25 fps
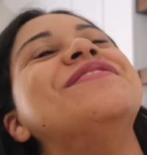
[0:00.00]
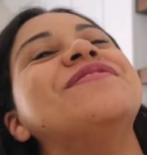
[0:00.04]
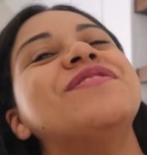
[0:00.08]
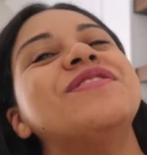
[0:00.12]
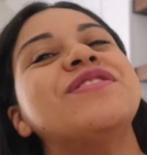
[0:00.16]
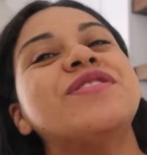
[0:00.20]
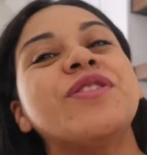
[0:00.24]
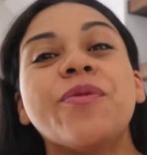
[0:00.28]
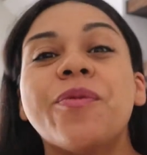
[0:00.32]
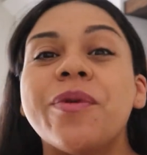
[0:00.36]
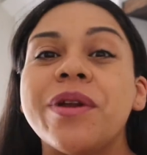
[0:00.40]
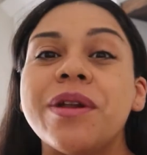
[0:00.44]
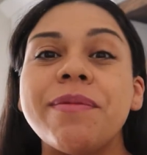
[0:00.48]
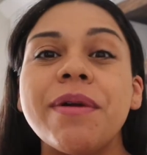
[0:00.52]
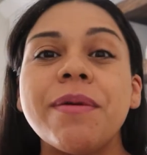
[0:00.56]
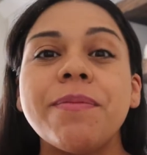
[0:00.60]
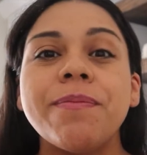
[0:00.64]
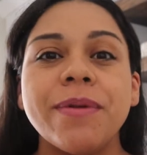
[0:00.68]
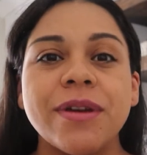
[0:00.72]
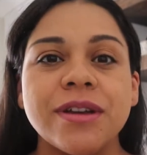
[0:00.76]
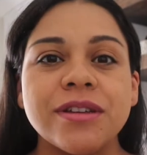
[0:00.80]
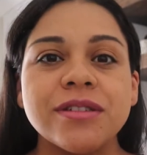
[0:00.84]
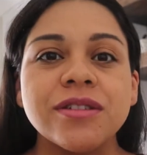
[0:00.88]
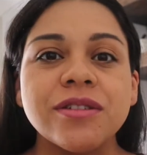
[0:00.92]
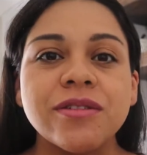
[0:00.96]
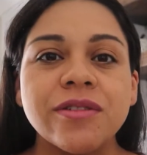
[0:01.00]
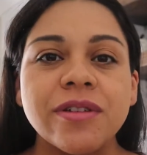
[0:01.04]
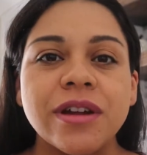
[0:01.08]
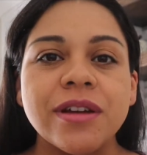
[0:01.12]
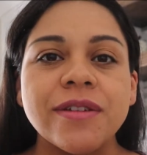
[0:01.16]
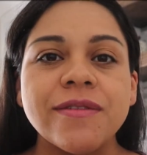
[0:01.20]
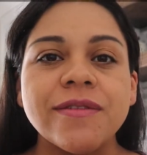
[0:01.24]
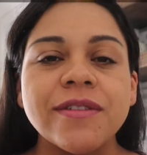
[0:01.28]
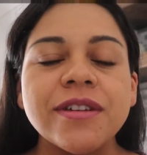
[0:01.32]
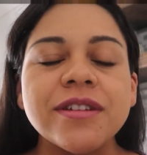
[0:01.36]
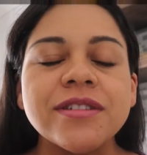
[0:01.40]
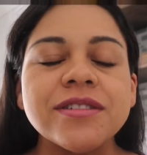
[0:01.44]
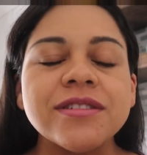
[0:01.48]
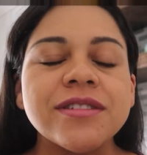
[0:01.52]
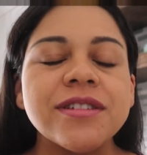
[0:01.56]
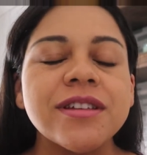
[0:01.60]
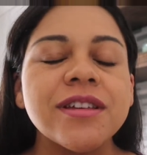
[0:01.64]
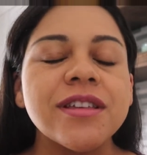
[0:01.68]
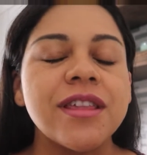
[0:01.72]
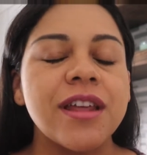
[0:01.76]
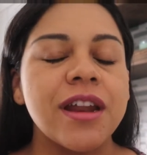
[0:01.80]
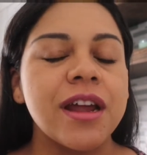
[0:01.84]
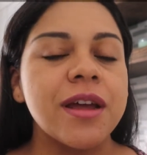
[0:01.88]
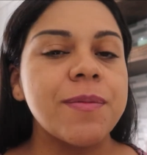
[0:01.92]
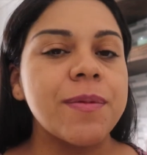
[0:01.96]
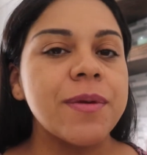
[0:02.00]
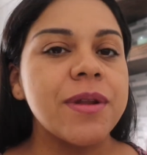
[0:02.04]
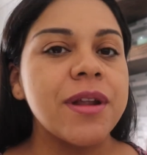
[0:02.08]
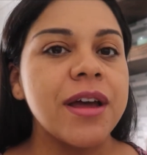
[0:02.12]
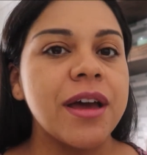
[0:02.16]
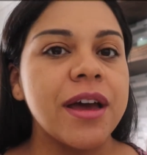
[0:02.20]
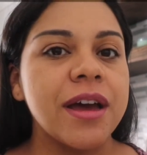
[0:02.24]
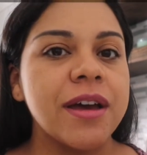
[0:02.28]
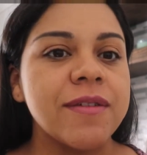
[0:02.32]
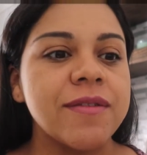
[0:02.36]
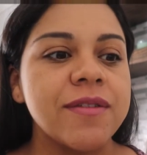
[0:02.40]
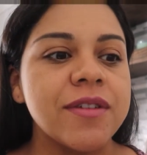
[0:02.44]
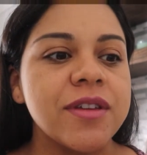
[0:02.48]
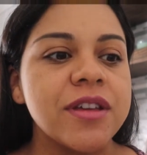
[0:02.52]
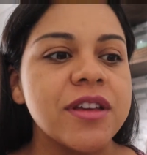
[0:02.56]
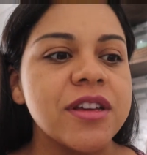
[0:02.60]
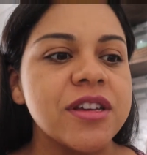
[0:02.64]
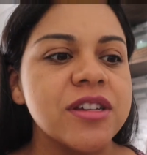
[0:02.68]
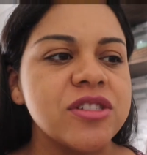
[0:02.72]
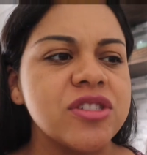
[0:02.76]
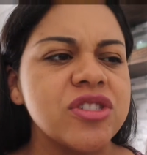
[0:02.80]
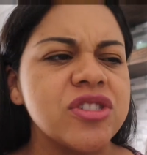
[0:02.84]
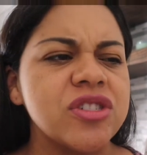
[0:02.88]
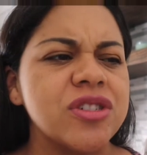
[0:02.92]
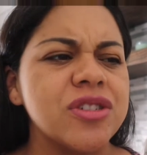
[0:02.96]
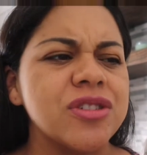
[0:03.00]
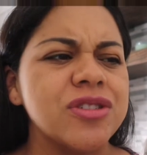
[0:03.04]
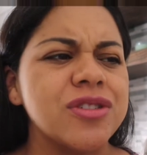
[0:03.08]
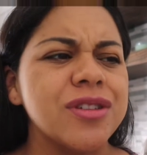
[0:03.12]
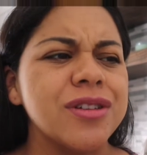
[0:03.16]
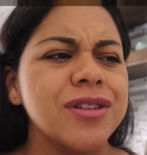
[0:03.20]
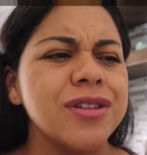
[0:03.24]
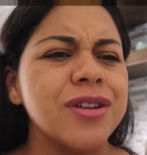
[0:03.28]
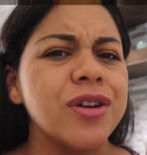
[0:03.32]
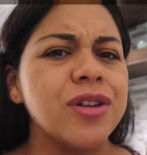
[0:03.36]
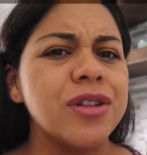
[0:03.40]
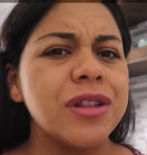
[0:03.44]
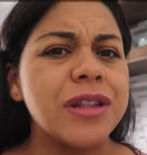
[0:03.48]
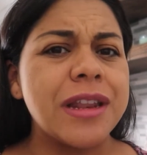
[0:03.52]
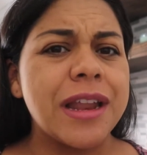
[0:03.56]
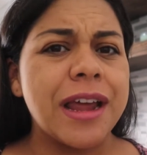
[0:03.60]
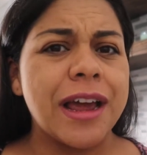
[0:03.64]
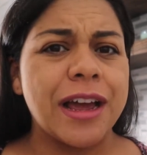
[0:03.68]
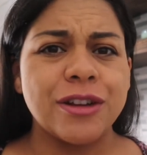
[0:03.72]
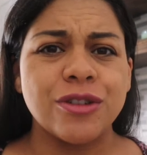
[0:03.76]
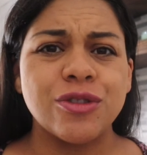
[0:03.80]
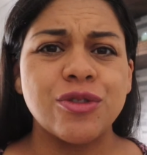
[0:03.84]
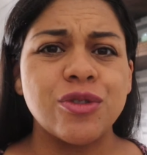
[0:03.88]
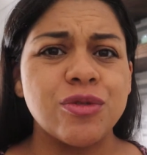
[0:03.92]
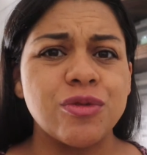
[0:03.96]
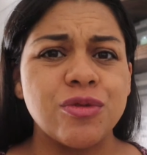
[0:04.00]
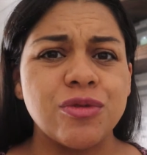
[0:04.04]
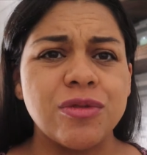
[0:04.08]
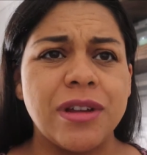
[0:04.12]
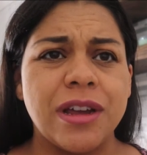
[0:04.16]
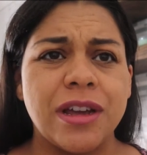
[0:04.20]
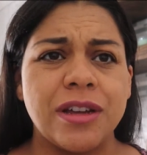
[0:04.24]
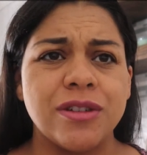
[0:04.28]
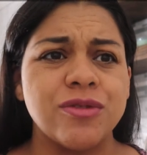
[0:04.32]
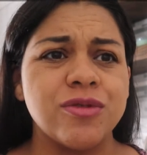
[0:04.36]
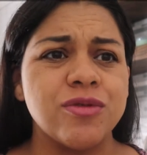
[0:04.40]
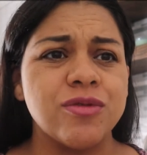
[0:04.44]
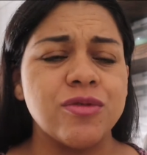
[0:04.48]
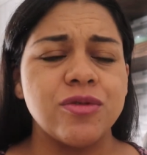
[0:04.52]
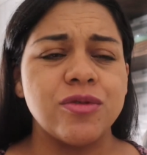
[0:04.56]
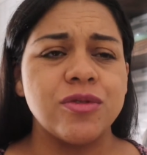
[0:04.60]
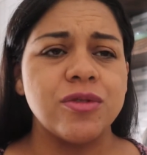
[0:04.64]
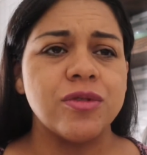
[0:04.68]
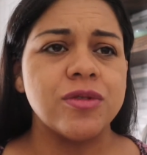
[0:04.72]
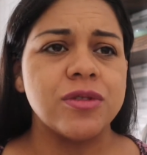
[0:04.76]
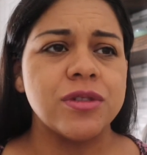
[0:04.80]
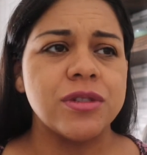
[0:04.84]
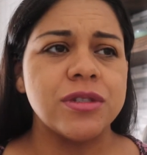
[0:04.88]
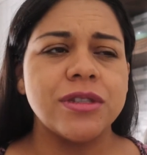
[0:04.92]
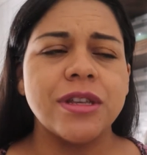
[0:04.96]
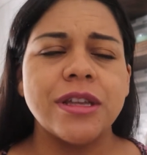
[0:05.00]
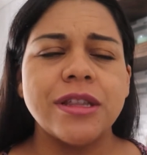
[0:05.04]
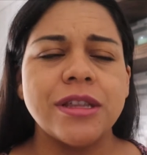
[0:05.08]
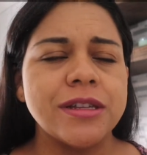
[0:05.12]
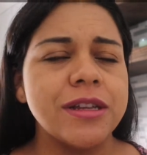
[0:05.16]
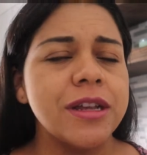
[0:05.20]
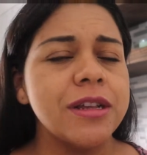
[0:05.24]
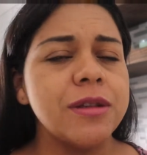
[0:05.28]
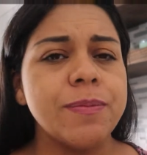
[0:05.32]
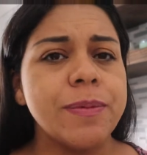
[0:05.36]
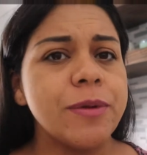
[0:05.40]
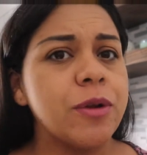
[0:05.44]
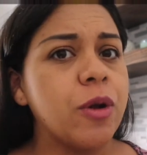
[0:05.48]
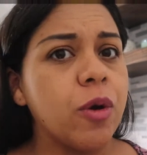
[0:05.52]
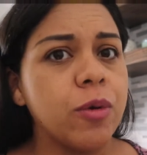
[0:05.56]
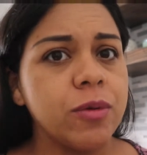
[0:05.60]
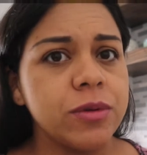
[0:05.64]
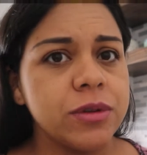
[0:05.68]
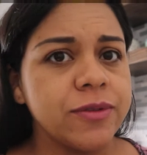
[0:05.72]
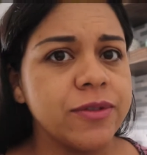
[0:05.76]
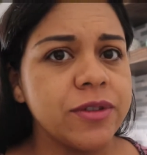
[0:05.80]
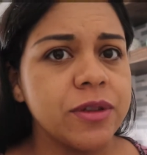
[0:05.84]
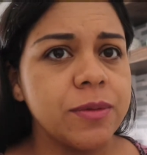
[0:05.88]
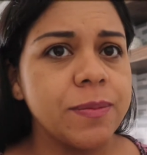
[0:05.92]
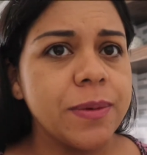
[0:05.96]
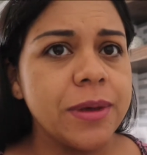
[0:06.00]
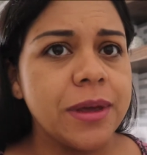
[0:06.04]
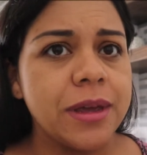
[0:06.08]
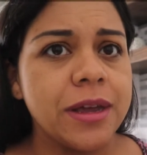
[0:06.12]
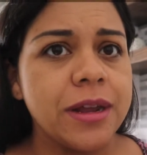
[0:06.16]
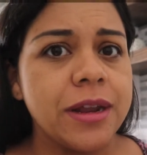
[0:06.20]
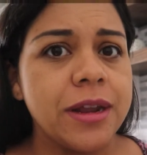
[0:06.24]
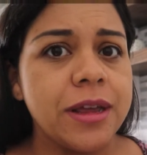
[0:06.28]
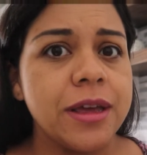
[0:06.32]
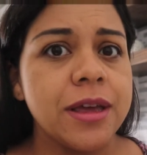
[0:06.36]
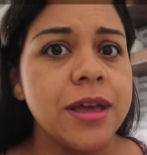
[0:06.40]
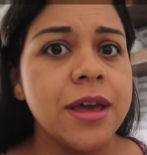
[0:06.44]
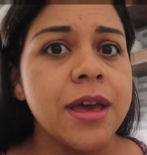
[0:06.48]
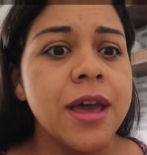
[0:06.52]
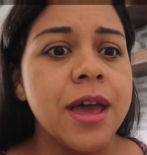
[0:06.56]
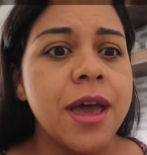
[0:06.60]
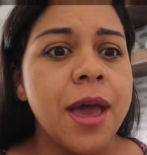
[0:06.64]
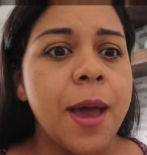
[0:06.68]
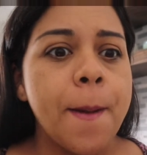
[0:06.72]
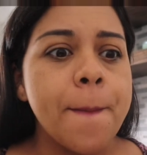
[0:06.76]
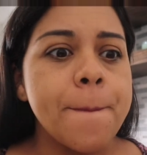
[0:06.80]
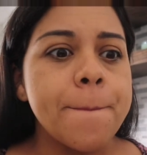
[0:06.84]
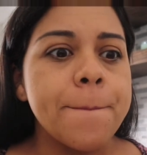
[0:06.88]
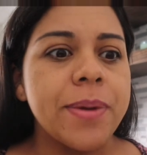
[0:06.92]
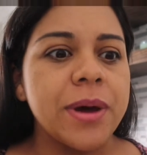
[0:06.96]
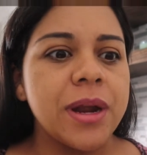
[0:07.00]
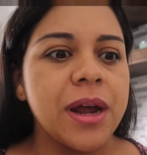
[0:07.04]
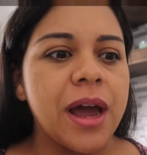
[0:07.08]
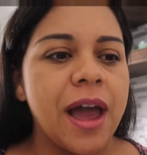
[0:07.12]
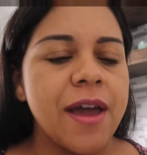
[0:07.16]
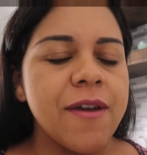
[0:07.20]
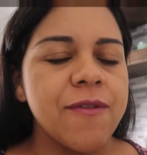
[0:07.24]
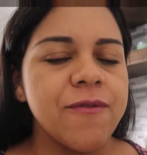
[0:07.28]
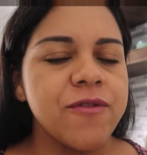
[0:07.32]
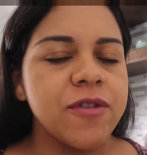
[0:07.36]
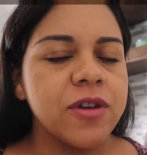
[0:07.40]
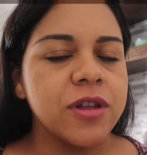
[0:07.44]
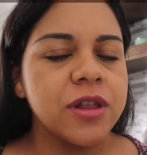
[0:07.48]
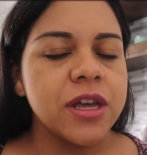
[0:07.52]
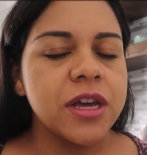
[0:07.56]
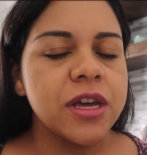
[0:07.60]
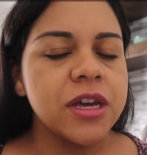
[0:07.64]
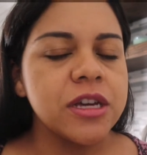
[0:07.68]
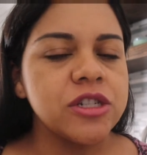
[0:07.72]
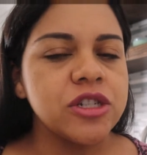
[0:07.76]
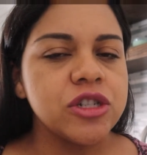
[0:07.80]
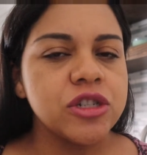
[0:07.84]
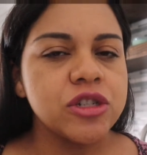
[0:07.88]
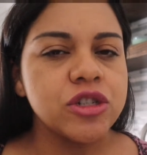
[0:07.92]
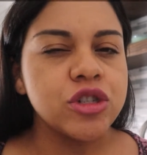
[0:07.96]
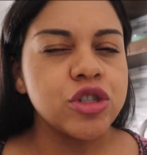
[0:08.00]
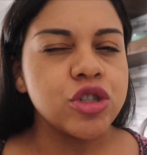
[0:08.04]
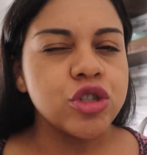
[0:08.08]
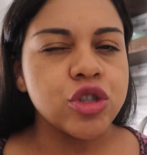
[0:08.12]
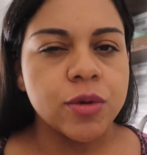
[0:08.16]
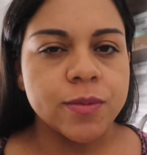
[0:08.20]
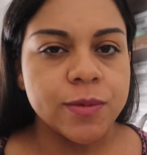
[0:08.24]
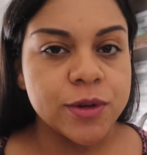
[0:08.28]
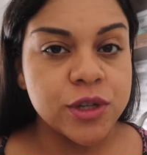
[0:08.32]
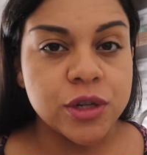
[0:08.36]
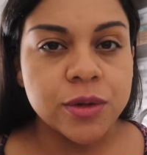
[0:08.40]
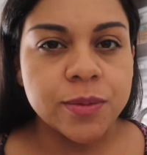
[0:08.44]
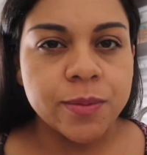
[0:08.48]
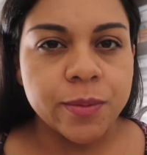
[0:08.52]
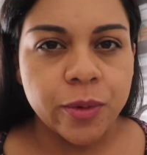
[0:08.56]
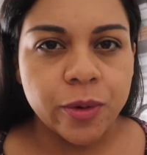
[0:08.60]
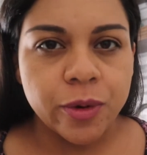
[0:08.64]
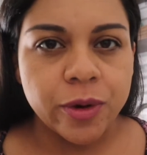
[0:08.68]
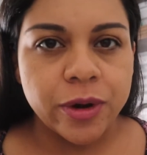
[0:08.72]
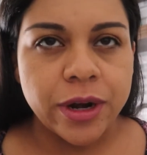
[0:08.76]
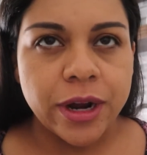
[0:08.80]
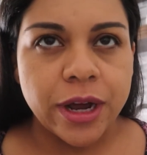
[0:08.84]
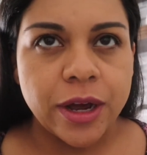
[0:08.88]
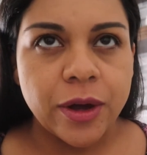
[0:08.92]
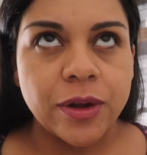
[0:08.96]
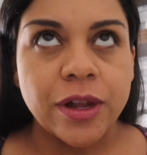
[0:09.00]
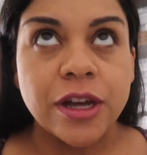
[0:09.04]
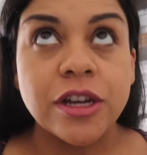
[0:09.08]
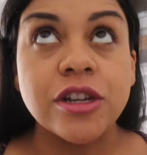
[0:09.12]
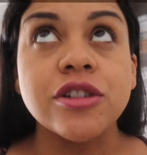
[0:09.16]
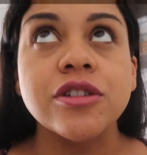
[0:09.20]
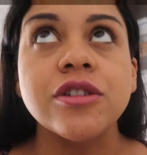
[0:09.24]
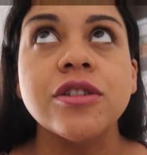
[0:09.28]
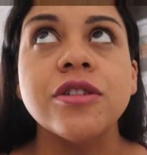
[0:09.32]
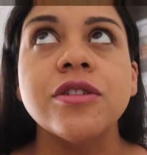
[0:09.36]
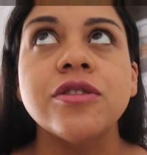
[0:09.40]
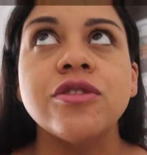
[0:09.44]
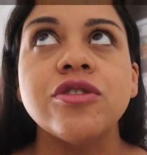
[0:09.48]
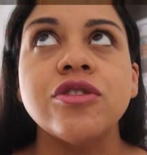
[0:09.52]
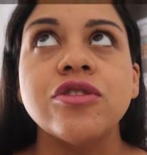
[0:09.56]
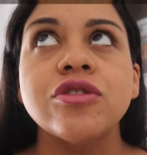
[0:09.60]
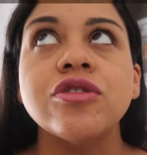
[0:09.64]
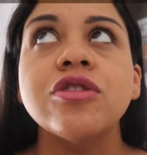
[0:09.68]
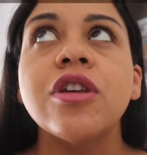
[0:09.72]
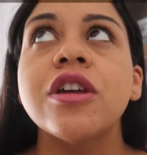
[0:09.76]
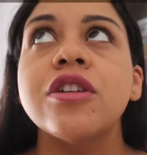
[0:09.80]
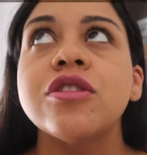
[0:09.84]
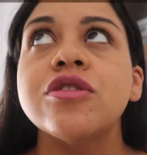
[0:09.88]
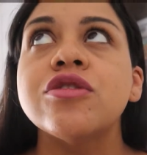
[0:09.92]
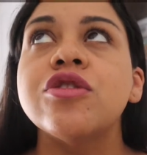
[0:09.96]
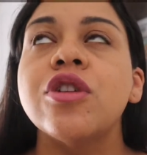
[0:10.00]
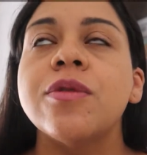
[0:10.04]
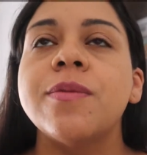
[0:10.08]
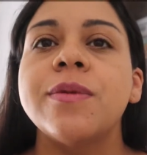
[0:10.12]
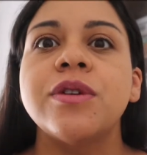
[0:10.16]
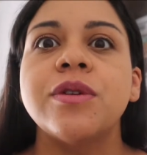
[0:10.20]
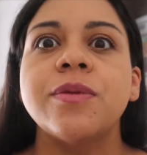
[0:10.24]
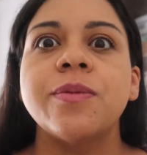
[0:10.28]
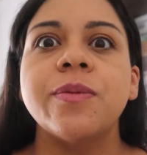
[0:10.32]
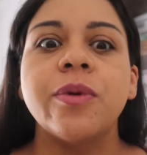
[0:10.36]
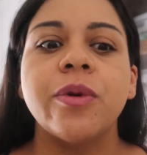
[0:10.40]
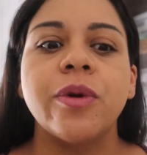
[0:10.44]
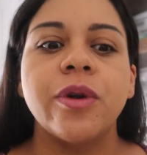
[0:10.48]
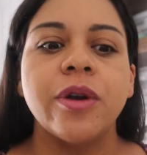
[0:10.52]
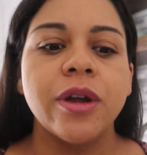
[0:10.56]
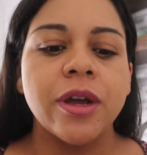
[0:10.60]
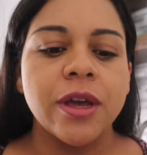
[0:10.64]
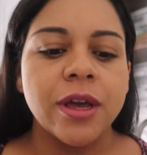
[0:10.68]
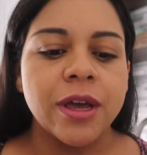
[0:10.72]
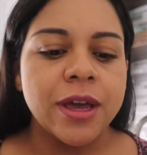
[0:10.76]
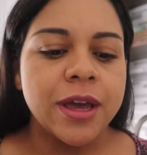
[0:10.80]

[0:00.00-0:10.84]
So one of my biggest cravings that I've been having is just natural juices, and this has been always from the beginning, but I feel like it's just so much more now, like just like so much more.